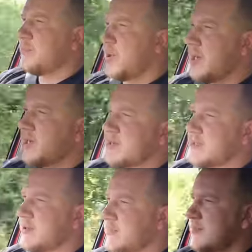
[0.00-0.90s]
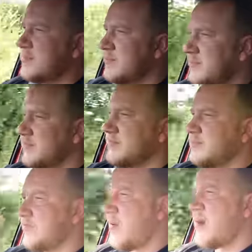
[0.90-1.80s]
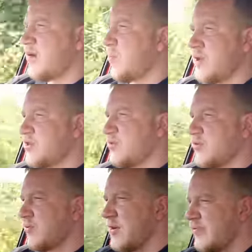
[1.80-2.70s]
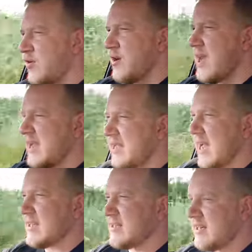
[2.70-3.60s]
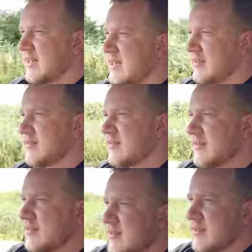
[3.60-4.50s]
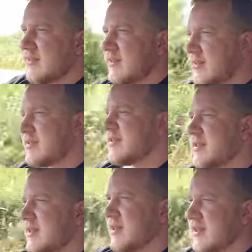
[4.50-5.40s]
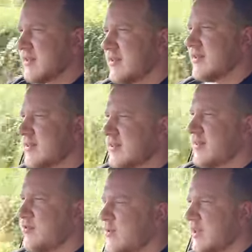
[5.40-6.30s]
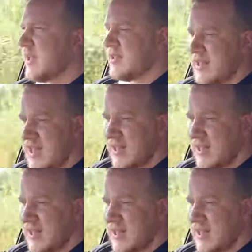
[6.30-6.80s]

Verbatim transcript: putting some R1234A gas in it and seeing if we can get the